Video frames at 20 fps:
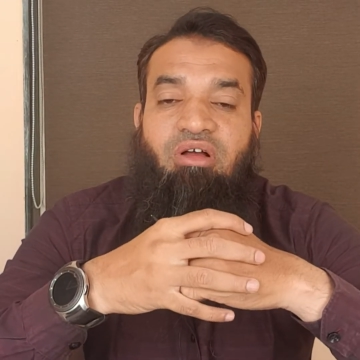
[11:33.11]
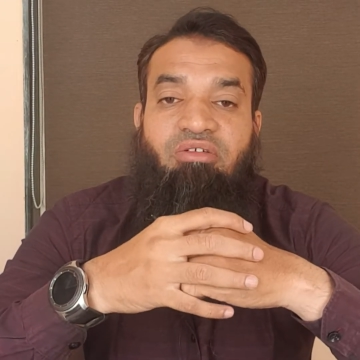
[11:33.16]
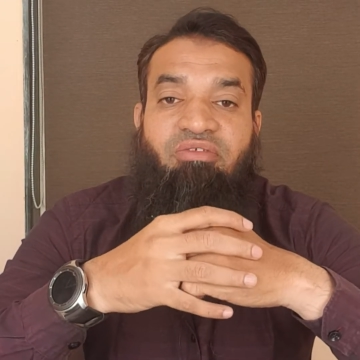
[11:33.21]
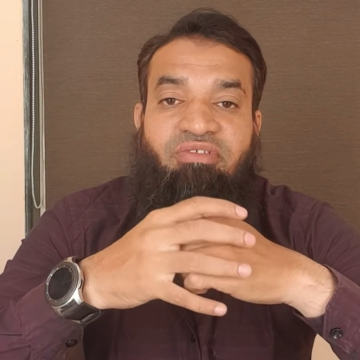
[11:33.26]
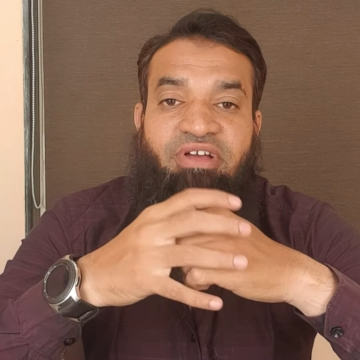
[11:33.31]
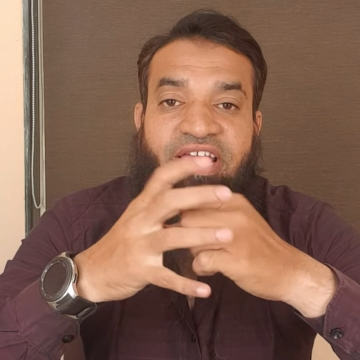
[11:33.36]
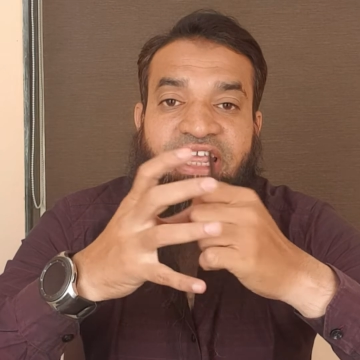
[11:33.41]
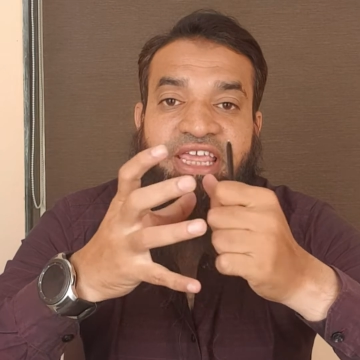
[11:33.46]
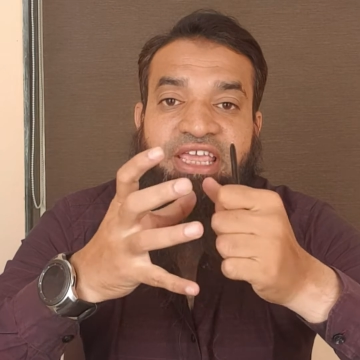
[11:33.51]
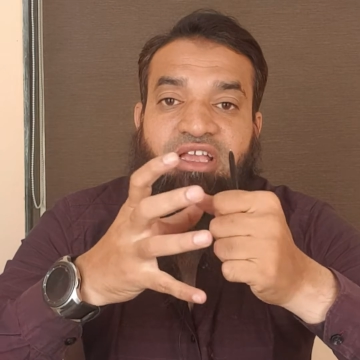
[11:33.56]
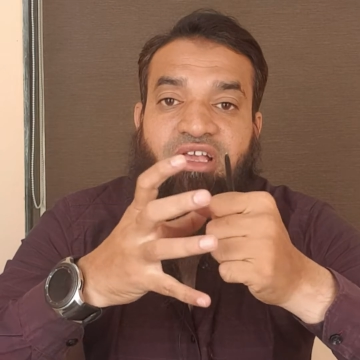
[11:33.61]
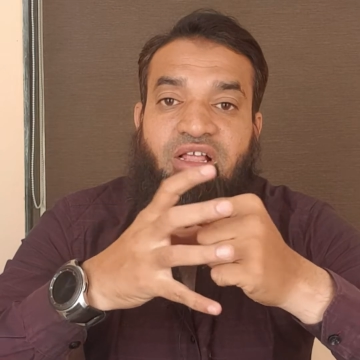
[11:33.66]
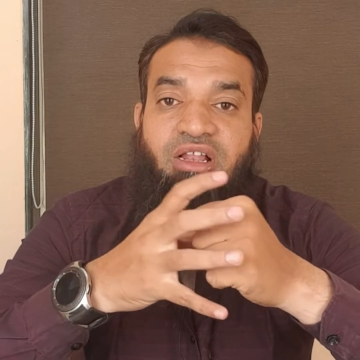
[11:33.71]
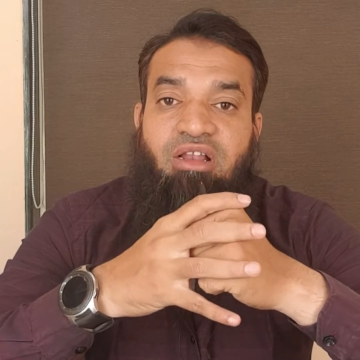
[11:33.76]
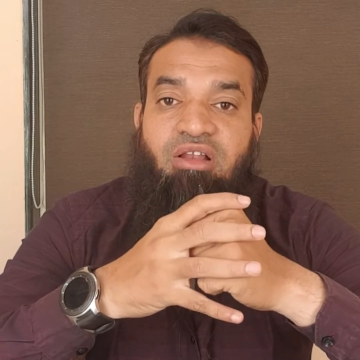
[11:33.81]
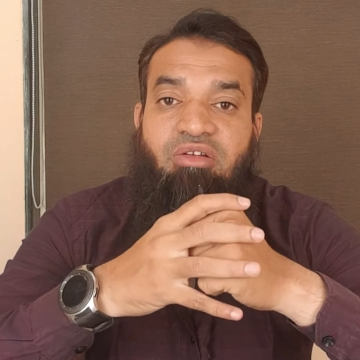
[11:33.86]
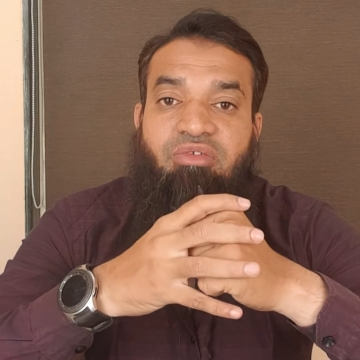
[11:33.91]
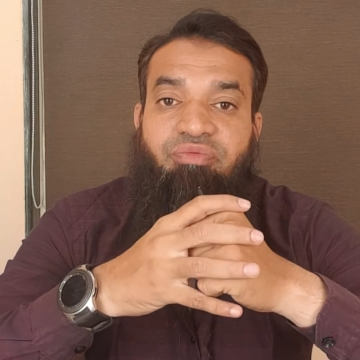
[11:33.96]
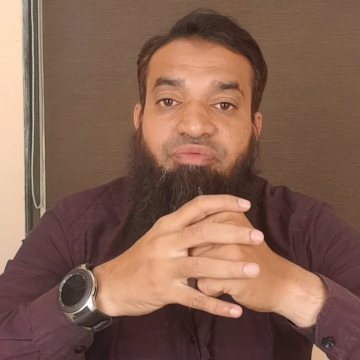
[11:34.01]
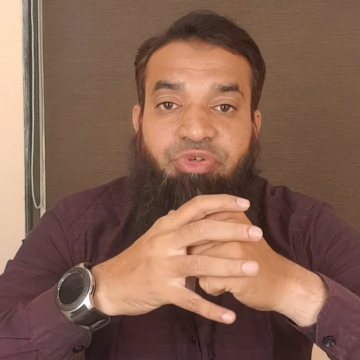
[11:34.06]

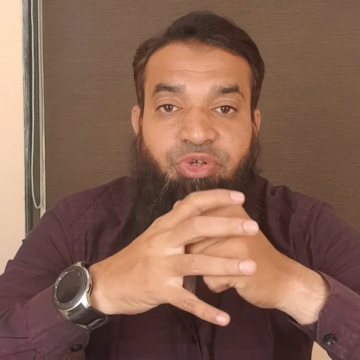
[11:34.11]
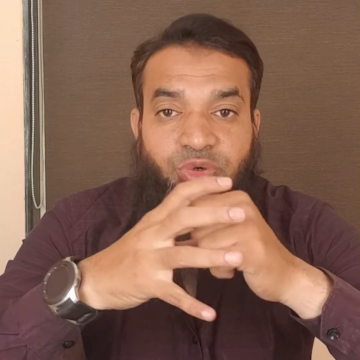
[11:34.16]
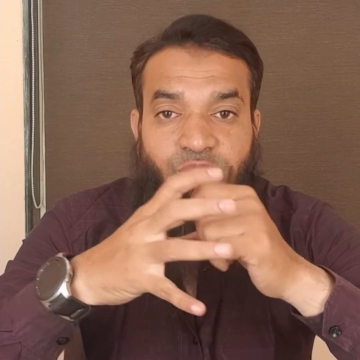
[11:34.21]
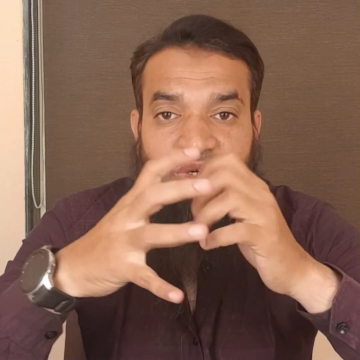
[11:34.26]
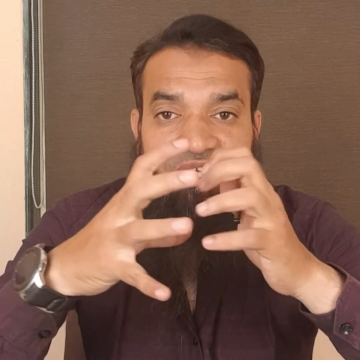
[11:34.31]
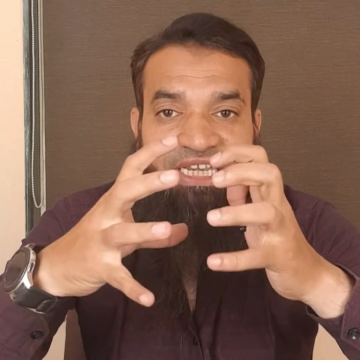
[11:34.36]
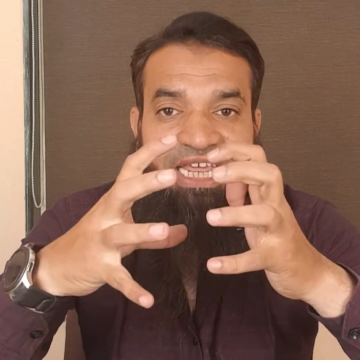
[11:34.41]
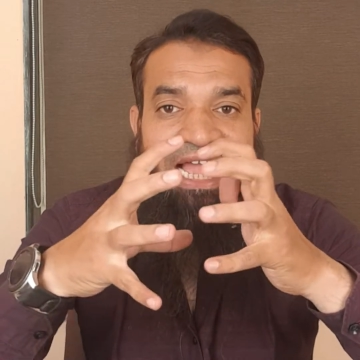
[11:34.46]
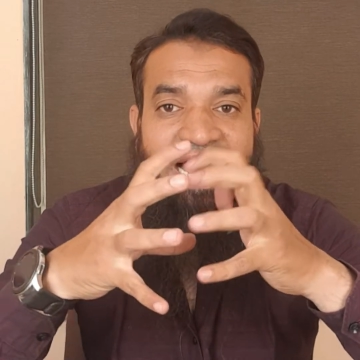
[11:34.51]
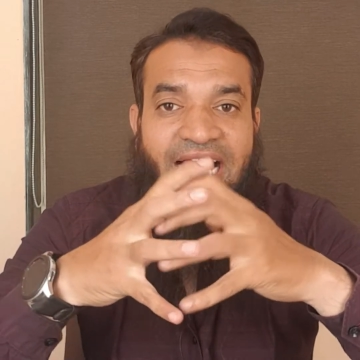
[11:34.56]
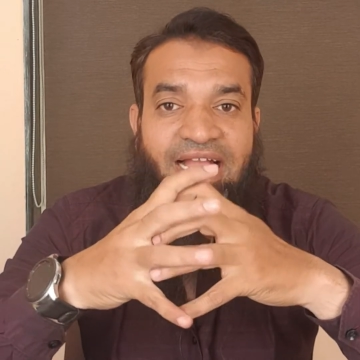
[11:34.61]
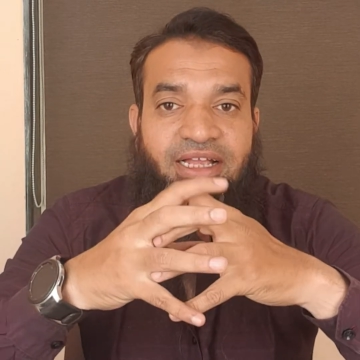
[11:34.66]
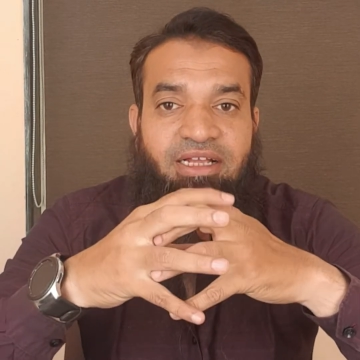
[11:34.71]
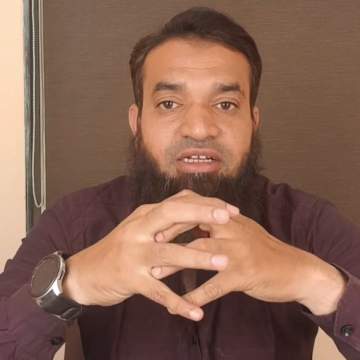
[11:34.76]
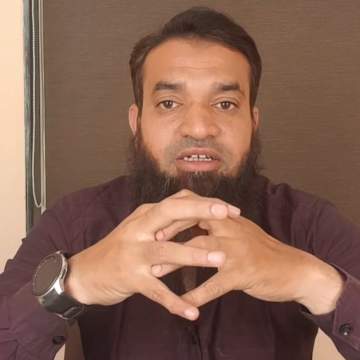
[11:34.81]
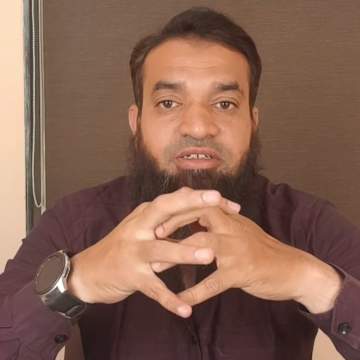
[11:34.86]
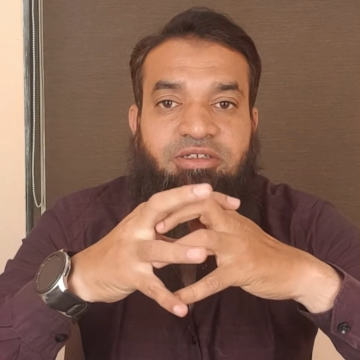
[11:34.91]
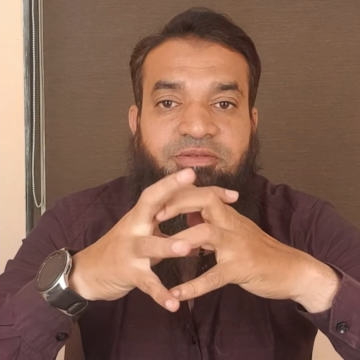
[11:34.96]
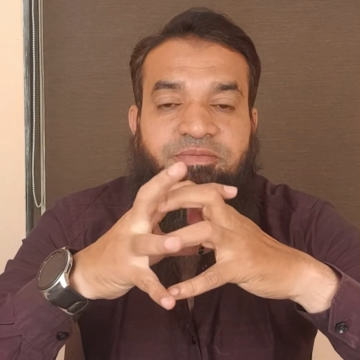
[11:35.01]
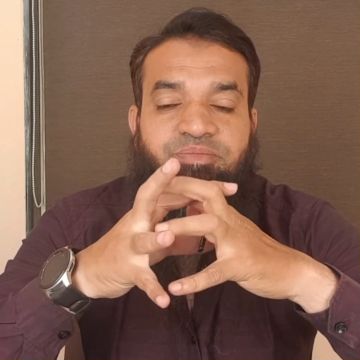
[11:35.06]
vehicle fuel tank,
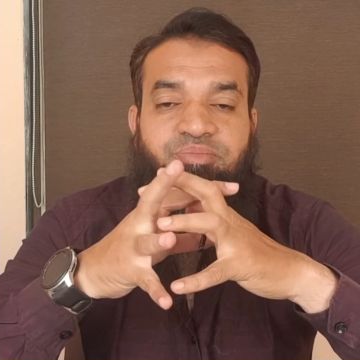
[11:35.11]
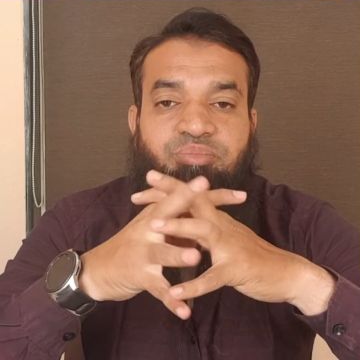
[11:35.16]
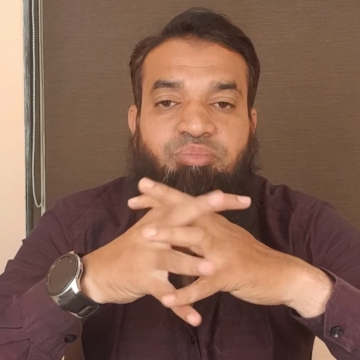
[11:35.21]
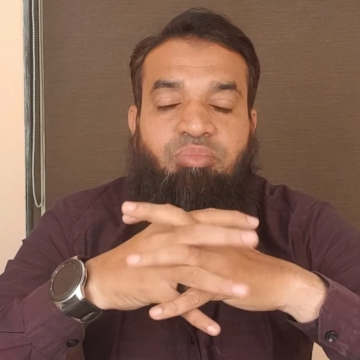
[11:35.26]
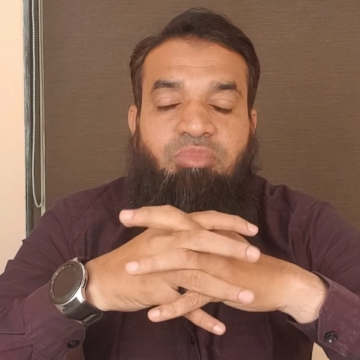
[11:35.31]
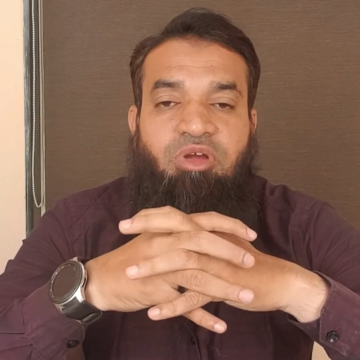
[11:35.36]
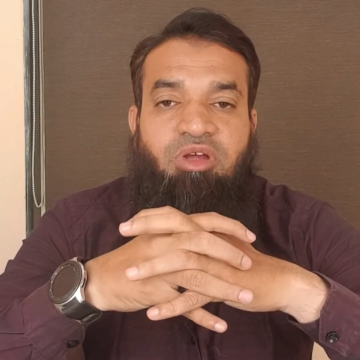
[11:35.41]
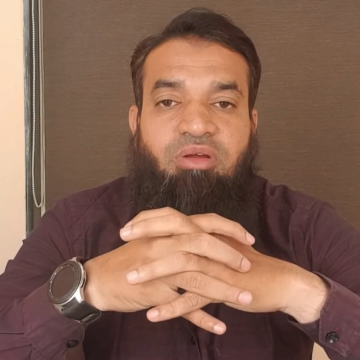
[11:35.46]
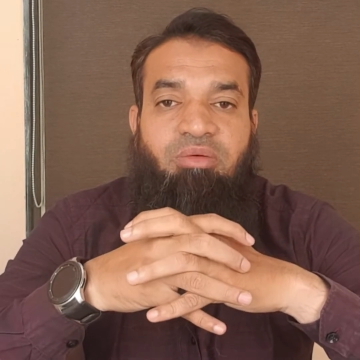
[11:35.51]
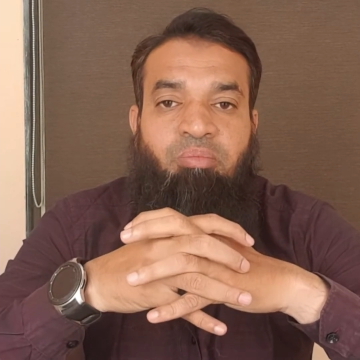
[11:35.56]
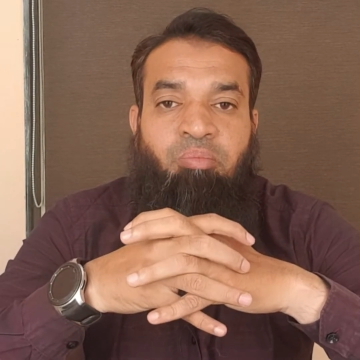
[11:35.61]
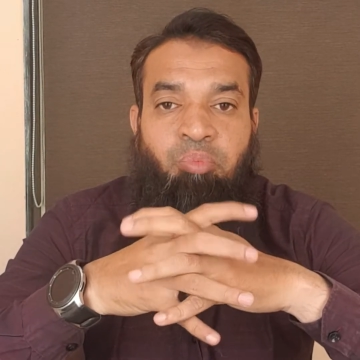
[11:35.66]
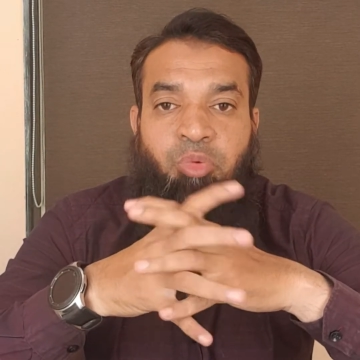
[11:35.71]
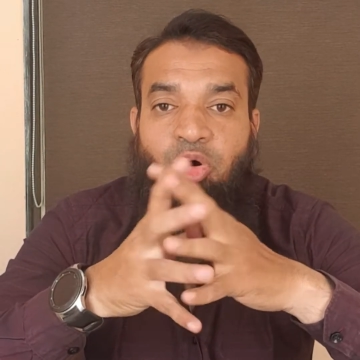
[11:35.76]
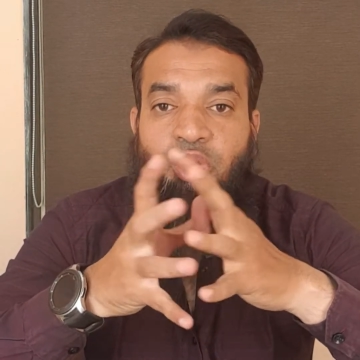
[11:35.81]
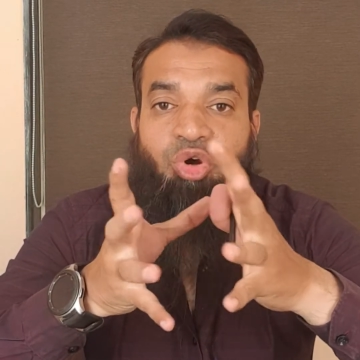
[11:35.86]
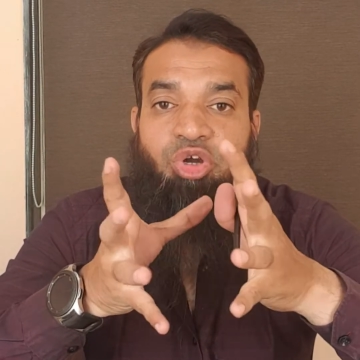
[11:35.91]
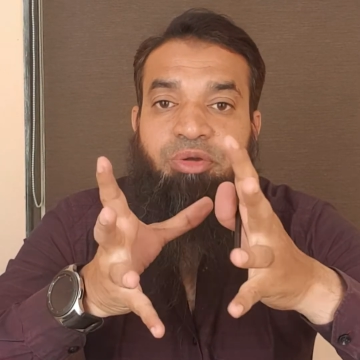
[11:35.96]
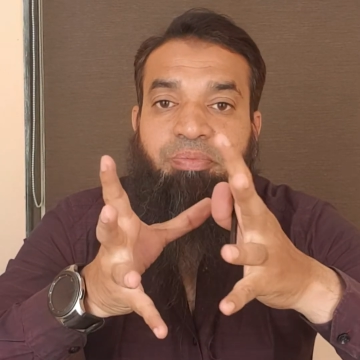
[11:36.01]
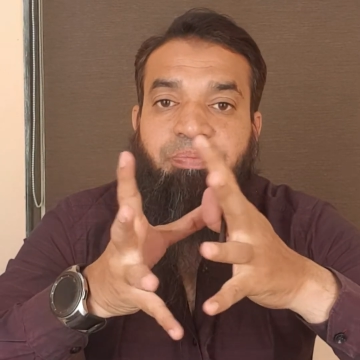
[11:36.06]

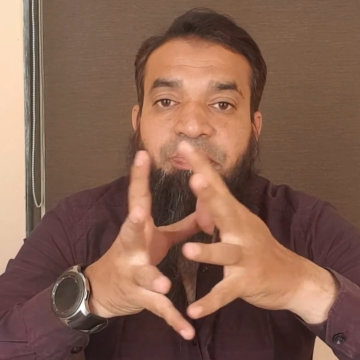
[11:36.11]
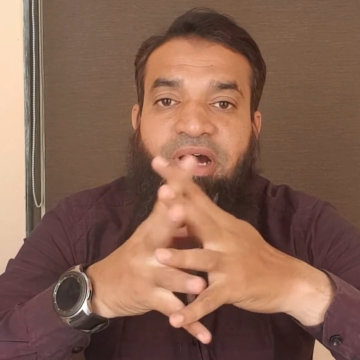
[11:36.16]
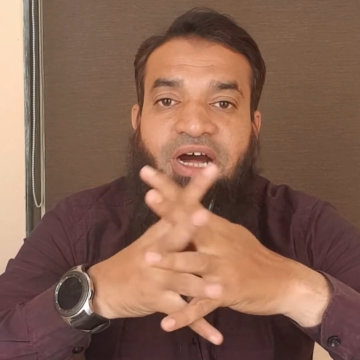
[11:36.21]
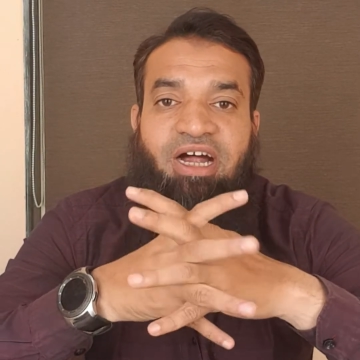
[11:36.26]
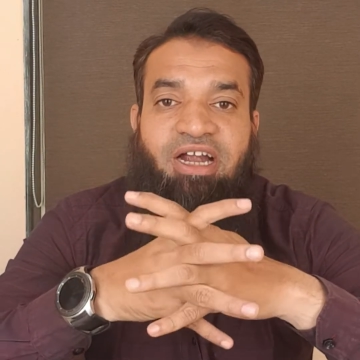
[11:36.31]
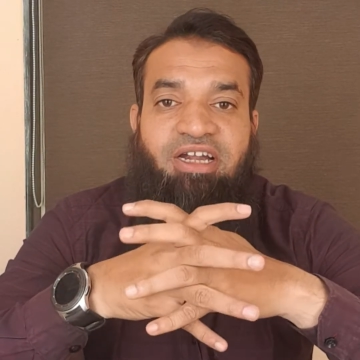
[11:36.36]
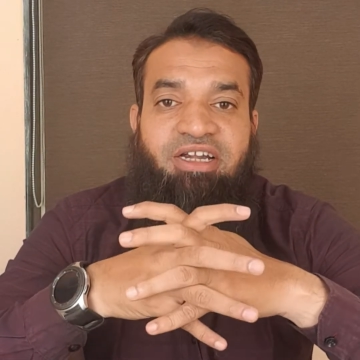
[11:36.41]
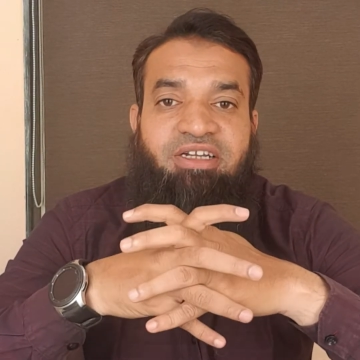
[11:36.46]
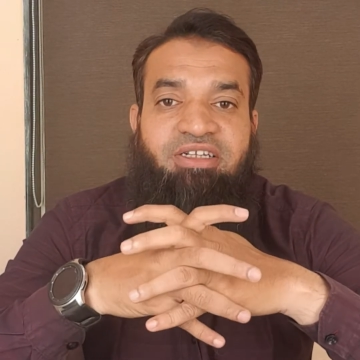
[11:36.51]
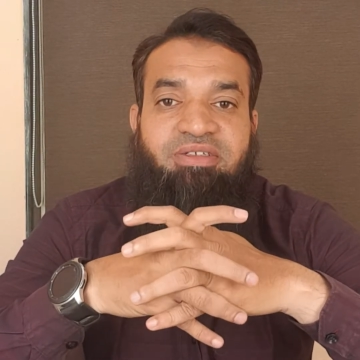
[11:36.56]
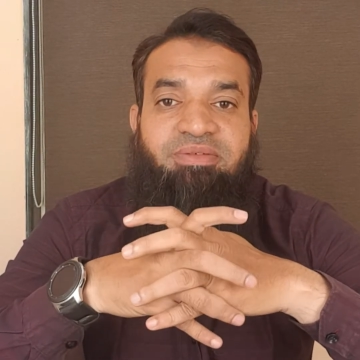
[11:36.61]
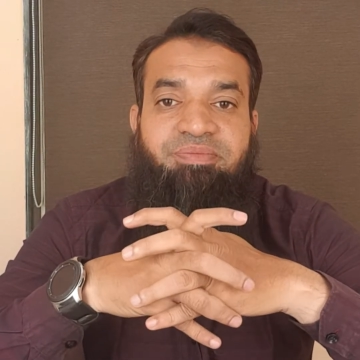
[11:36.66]
boat part,